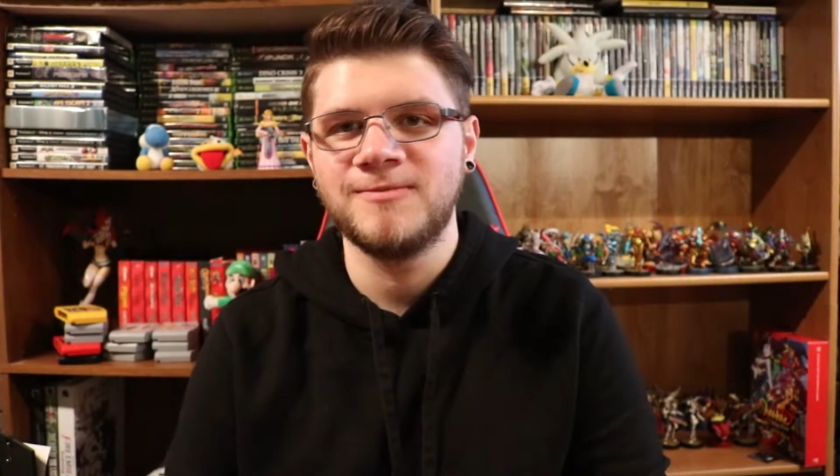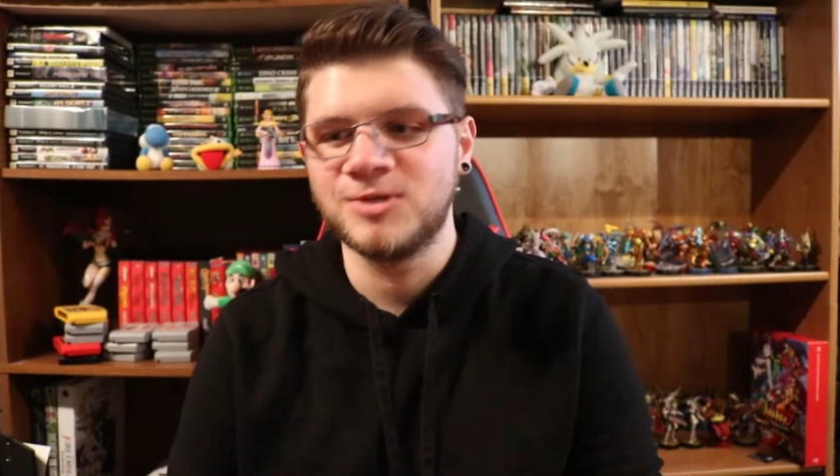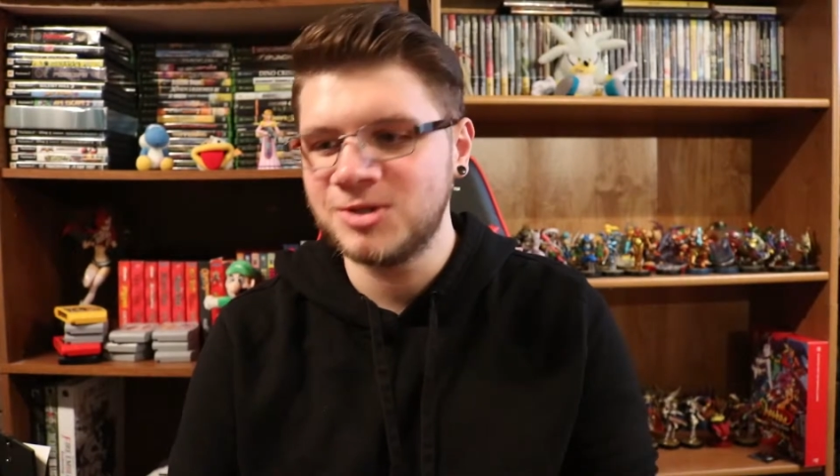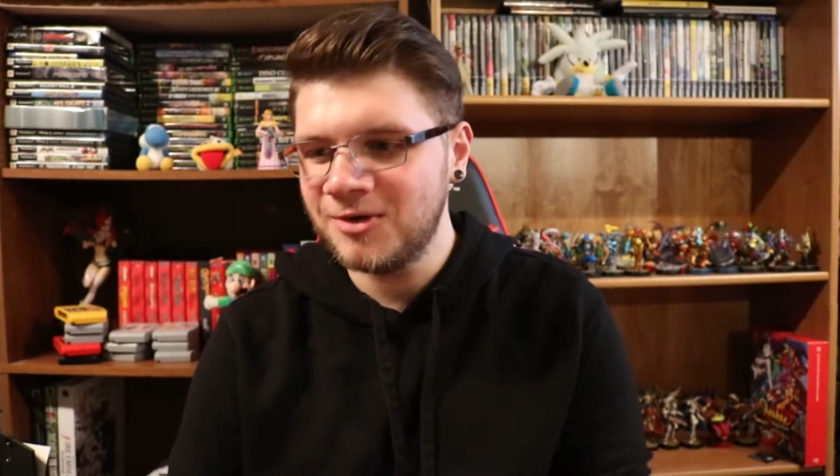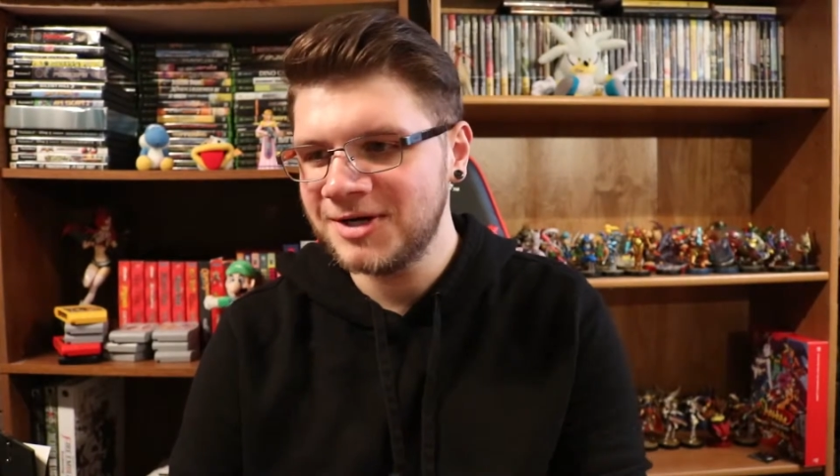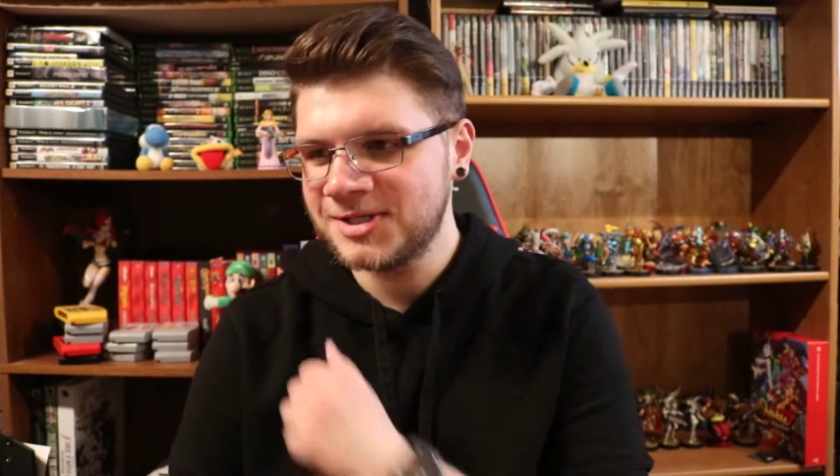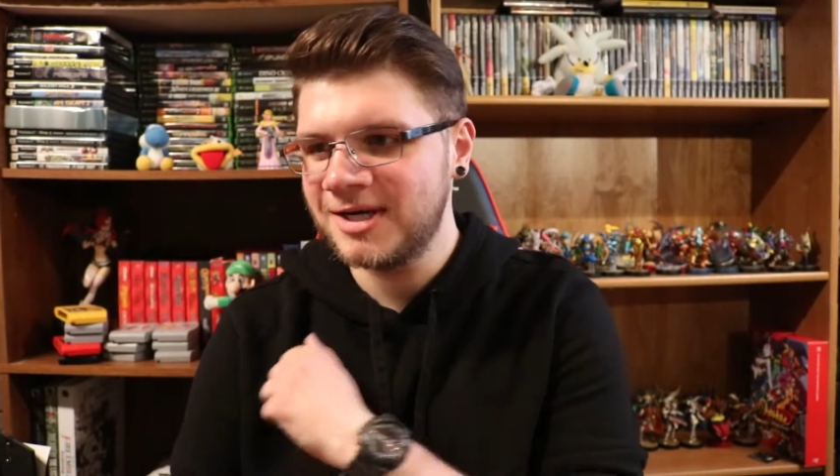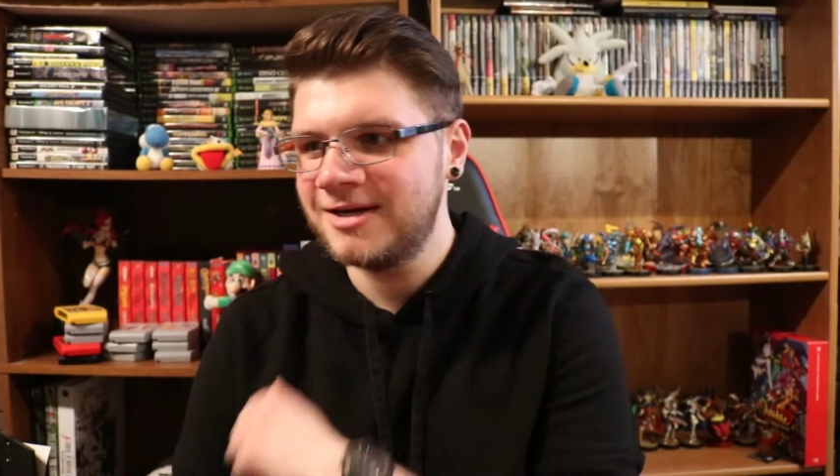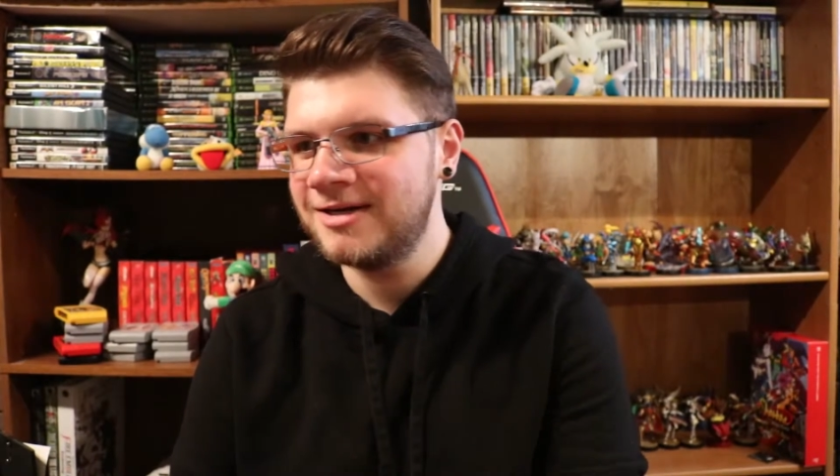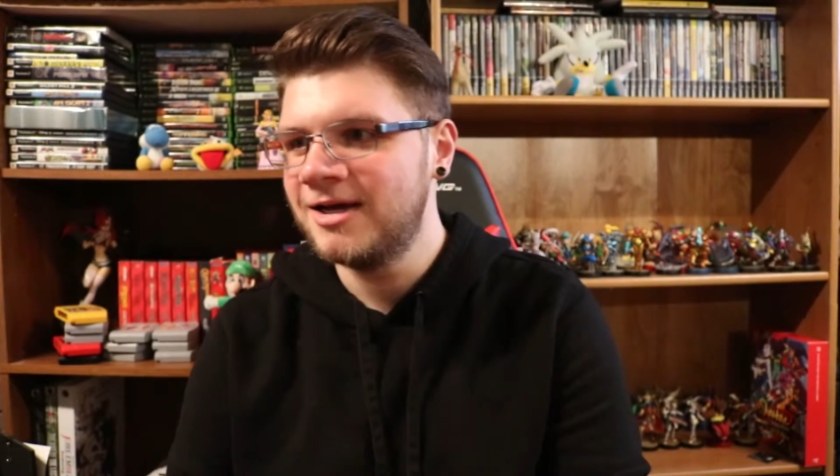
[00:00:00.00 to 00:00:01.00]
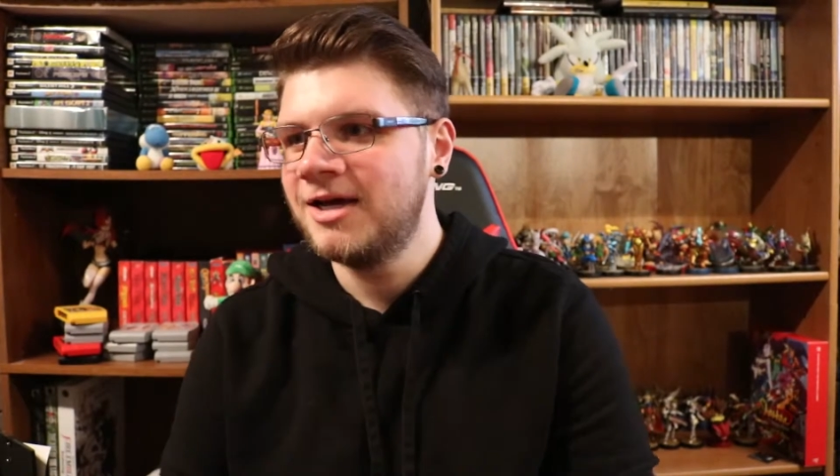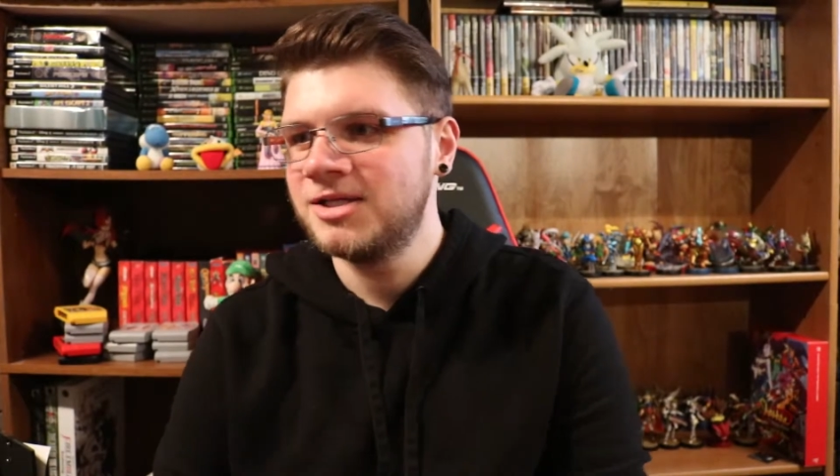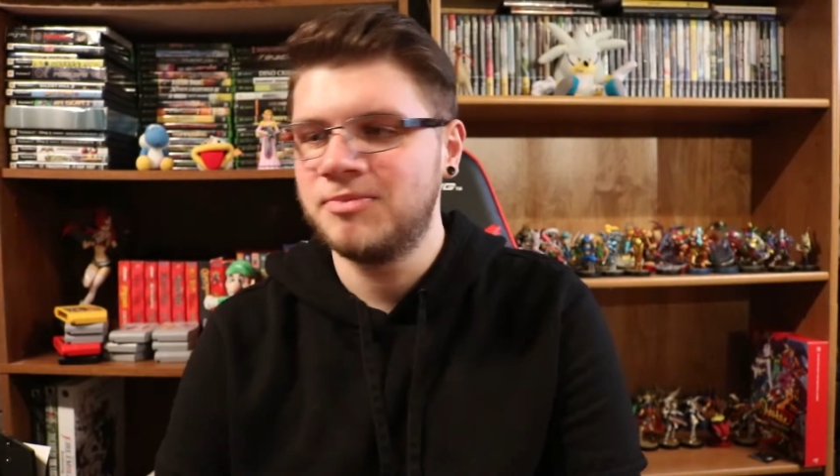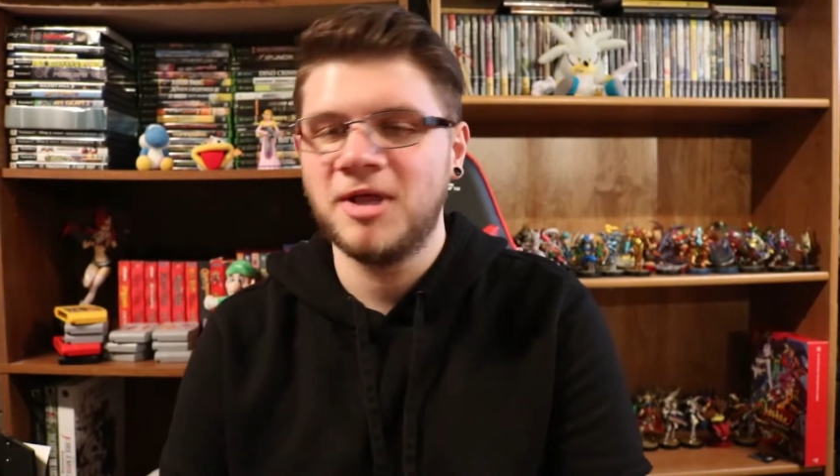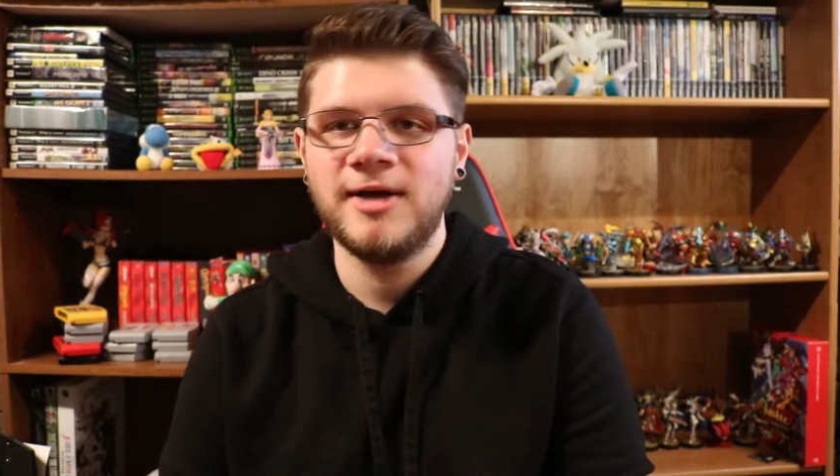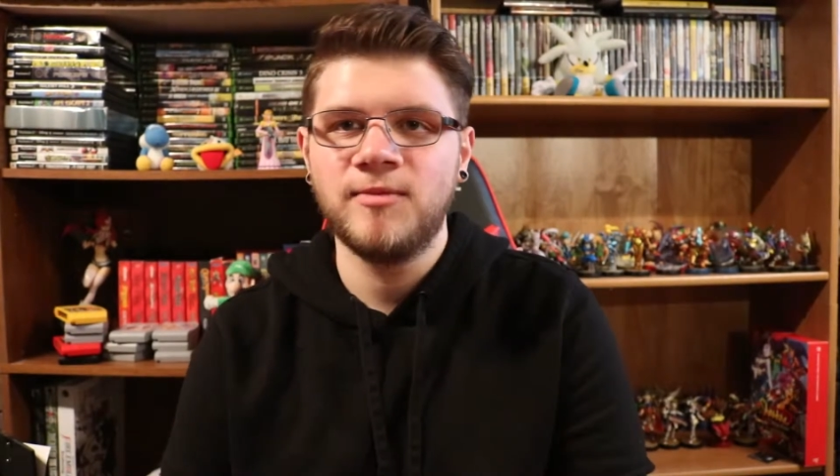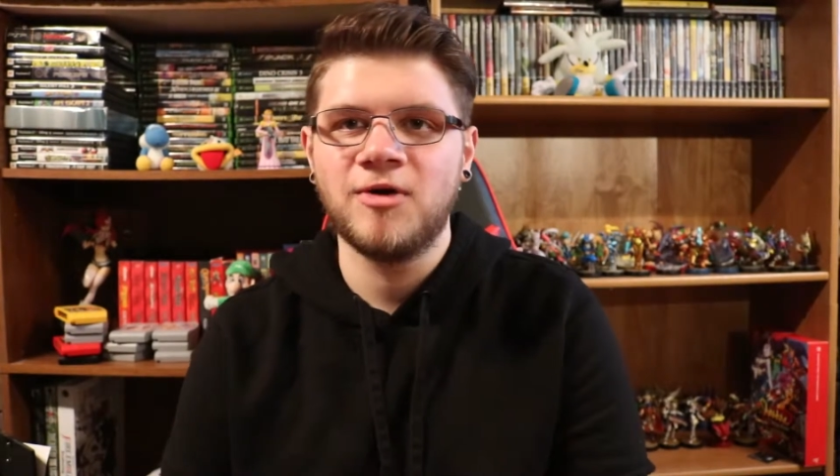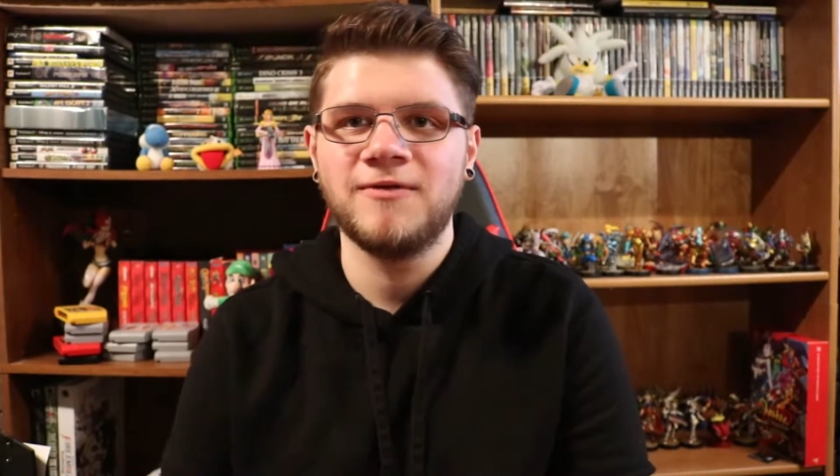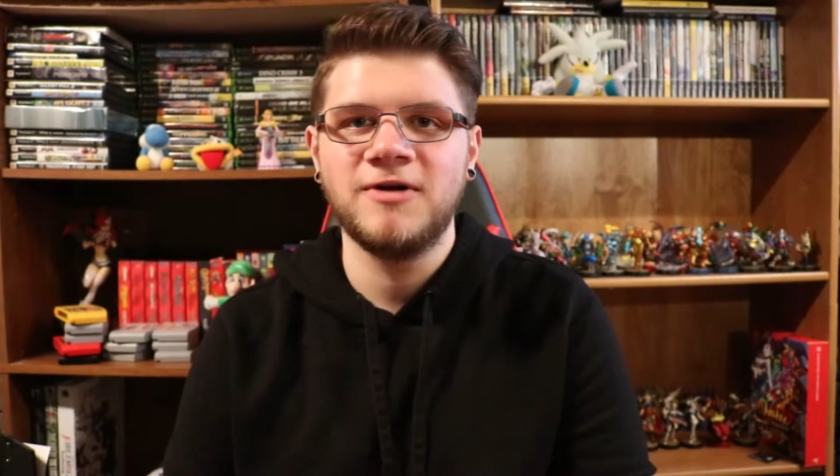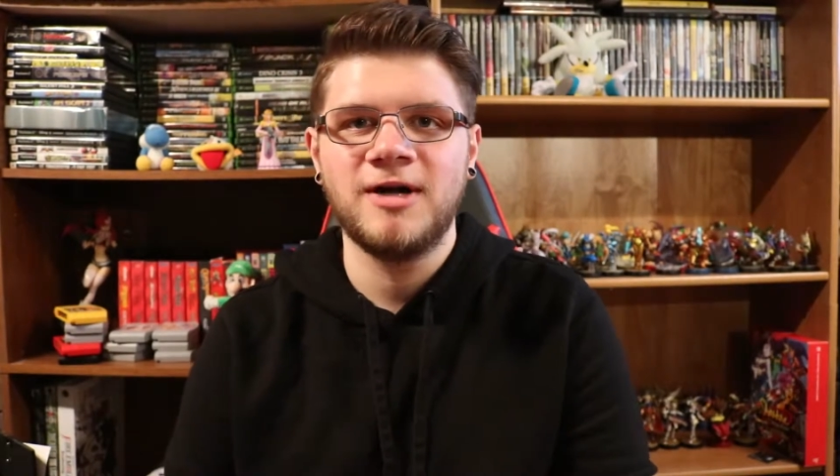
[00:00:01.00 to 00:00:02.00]
and I'm so excited to play
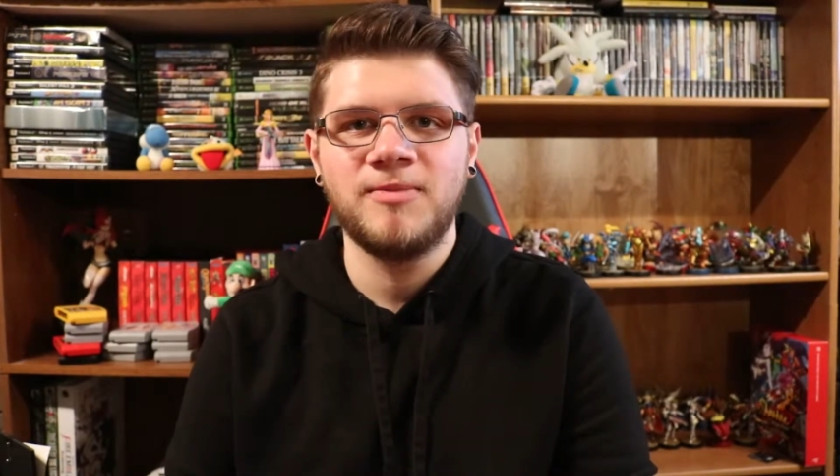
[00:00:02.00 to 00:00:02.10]
more of it.